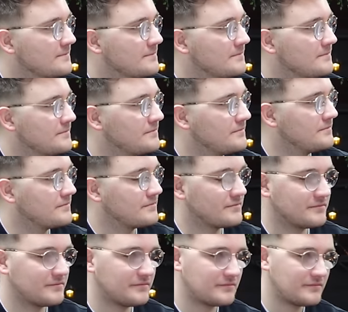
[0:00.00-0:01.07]

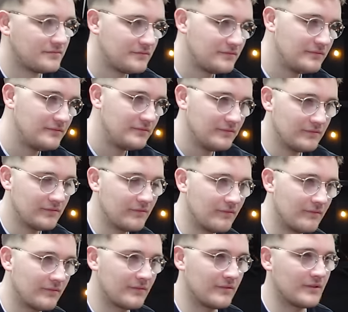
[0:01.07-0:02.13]

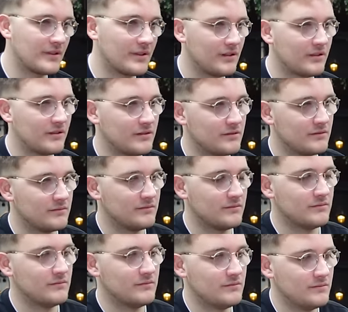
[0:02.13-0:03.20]

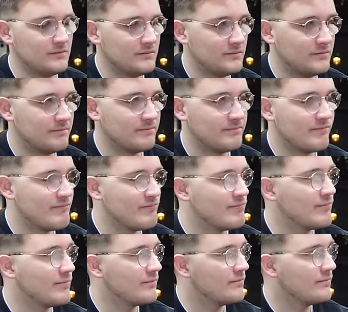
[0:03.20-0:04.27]
(silent)